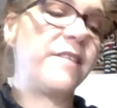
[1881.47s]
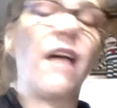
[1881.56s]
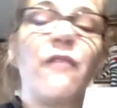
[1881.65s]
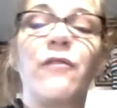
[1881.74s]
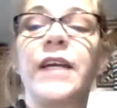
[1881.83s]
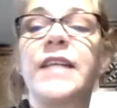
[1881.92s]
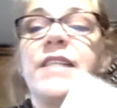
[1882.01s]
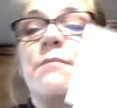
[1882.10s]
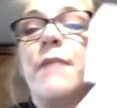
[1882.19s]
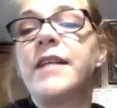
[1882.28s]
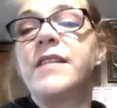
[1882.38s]
not forget
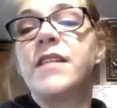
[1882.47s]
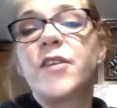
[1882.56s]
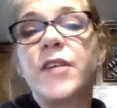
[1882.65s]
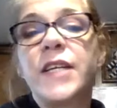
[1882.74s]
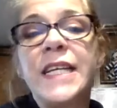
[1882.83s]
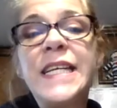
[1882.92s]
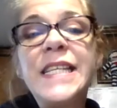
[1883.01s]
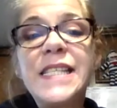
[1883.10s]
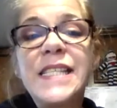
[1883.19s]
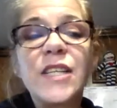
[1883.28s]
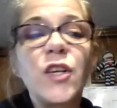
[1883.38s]
to make dinner,
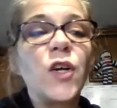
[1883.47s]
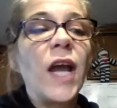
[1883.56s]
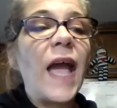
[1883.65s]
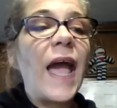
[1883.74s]
eat dinner,